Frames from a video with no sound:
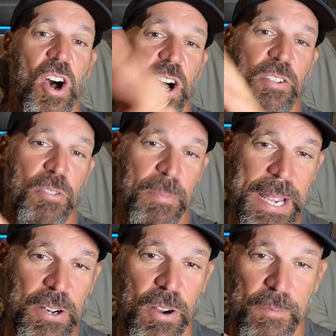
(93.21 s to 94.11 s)
on the
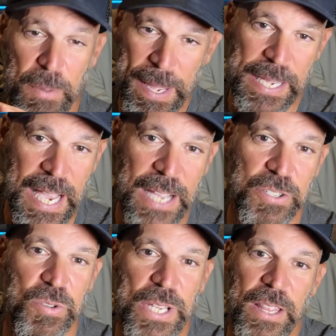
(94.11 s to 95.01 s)
remainder of the bait
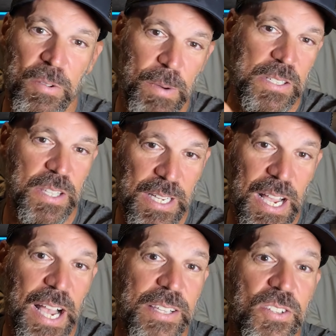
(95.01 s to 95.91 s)
casters and the rest of the
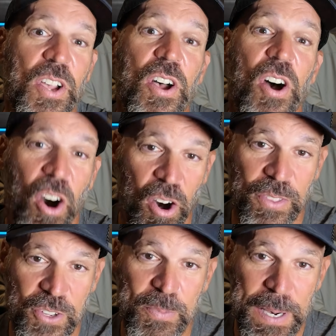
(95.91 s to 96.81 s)
guides
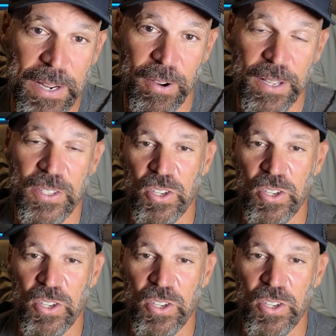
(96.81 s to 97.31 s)
on the spinning rods.